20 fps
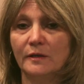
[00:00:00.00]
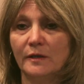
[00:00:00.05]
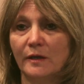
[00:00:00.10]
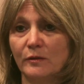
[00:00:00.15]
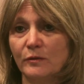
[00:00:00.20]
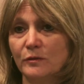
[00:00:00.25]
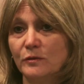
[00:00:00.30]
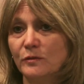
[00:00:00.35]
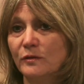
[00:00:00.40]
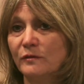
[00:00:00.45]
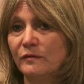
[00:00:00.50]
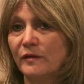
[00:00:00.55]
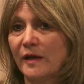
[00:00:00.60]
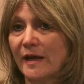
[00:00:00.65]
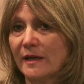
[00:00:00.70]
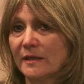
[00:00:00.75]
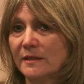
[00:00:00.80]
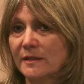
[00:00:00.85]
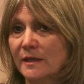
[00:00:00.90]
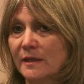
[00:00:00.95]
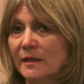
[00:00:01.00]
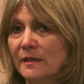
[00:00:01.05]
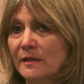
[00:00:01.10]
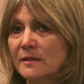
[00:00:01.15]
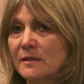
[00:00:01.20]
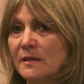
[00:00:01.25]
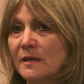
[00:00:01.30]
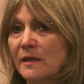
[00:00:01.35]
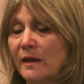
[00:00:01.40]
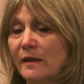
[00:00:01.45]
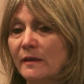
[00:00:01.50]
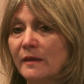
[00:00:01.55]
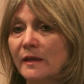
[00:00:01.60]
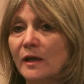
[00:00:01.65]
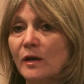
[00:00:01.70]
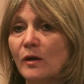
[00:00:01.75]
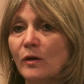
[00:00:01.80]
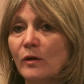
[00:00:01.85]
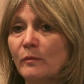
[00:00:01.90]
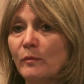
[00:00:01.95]
The other two vaccines that I
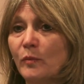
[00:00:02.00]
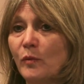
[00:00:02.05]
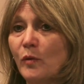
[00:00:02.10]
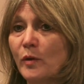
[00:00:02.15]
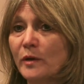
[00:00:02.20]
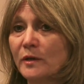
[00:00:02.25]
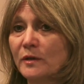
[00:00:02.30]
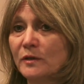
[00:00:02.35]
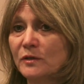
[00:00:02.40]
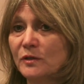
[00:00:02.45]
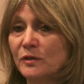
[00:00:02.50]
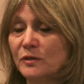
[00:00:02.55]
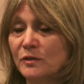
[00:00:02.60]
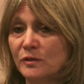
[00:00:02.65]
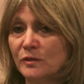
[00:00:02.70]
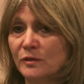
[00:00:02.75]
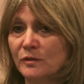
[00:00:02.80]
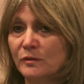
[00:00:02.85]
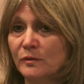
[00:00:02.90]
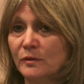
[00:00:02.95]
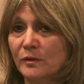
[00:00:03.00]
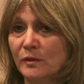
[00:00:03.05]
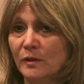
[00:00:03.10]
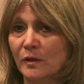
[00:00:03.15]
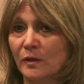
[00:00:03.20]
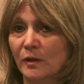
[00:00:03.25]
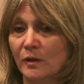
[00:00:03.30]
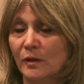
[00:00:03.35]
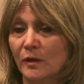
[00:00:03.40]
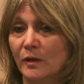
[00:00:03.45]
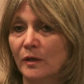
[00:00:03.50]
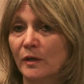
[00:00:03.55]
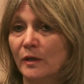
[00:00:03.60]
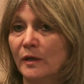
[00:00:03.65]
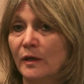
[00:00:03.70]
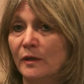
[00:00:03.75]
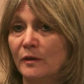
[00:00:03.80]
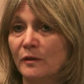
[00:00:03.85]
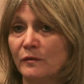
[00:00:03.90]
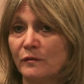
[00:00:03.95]
think are important to do
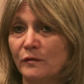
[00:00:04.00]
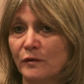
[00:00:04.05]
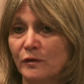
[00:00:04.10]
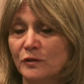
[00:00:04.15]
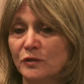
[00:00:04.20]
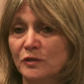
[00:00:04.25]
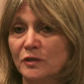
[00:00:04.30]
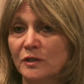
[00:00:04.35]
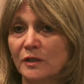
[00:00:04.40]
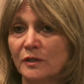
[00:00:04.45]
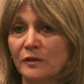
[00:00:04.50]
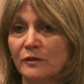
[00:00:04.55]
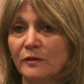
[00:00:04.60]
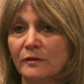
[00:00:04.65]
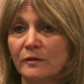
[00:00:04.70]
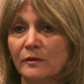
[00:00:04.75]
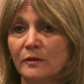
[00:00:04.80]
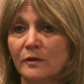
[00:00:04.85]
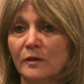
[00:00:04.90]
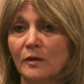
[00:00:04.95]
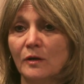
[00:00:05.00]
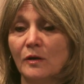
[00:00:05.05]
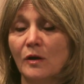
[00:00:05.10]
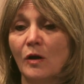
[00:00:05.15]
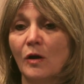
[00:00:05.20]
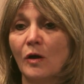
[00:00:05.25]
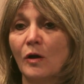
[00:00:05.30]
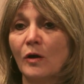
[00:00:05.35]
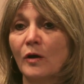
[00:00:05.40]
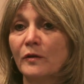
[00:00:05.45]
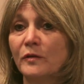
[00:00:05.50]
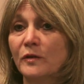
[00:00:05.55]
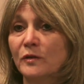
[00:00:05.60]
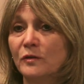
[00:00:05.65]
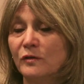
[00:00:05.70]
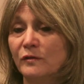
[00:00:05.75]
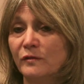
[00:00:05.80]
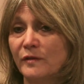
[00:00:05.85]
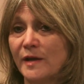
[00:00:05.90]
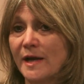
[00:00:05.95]
in the first year are the
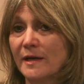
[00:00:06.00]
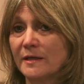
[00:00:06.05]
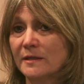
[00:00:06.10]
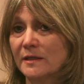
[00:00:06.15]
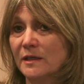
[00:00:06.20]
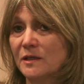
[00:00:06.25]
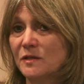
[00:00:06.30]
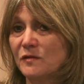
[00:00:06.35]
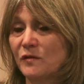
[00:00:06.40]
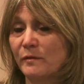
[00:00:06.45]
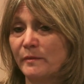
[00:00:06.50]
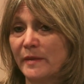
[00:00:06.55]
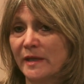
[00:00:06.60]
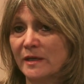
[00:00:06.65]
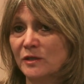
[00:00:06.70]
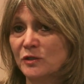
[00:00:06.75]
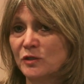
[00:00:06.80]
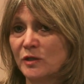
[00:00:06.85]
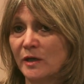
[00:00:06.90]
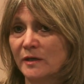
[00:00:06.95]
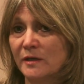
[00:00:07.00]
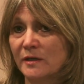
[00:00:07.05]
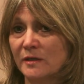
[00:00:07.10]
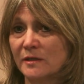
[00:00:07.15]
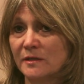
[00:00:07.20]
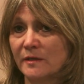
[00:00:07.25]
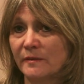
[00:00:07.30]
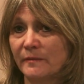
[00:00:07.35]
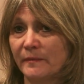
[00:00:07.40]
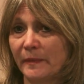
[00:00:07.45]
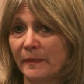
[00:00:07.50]
two vaccines for meningitis.